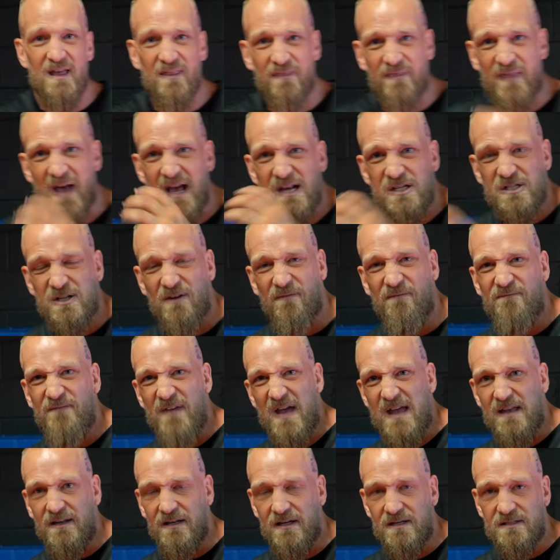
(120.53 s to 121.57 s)
That's your
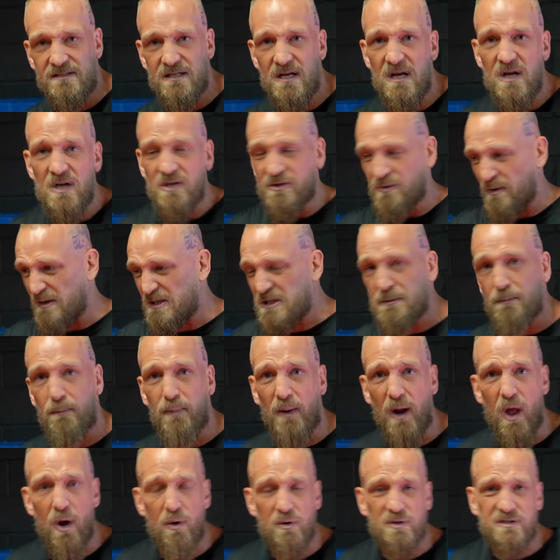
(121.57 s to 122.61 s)
fitness. So
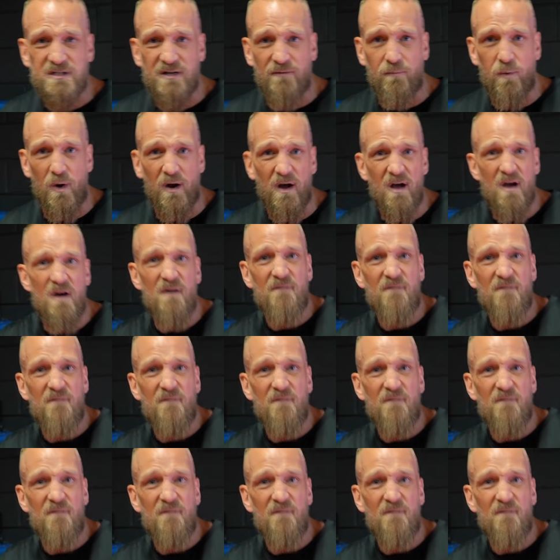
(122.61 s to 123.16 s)
explosive work.